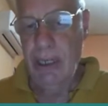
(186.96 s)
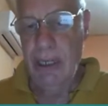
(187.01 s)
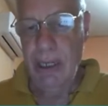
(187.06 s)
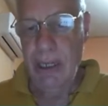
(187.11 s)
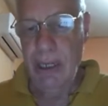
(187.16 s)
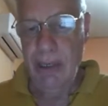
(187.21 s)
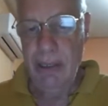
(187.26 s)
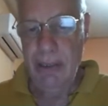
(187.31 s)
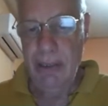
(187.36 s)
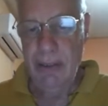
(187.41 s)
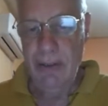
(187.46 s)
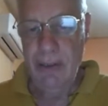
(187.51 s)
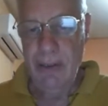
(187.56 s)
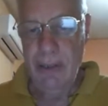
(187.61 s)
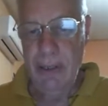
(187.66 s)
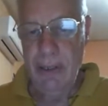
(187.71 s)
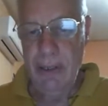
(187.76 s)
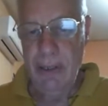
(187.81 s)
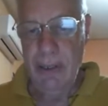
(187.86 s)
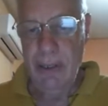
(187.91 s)
that's
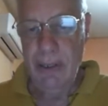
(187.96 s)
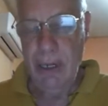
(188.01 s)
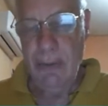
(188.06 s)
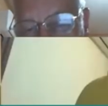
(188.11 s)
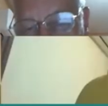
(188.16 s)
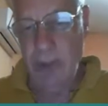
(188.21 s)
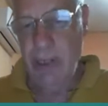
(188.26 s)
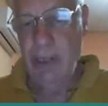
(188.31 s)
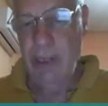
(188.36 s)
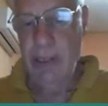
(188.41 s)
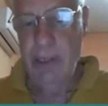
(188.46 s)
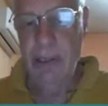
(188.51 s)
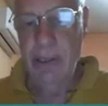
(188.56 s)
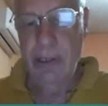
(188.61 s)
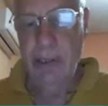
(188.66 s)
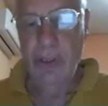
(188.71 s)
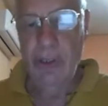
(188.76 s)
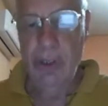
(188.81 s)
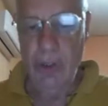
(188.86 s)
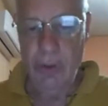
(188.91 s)

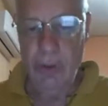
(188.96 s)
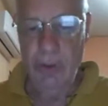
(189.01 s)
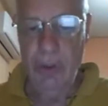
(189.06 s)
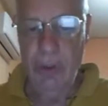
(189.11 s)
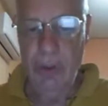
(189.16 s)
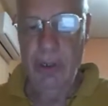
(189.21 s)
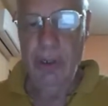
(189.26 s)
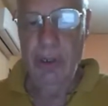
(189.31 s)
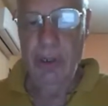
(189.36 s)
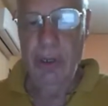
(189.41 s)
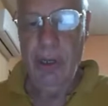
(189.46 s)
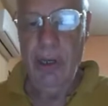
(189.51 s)
vertices chosen,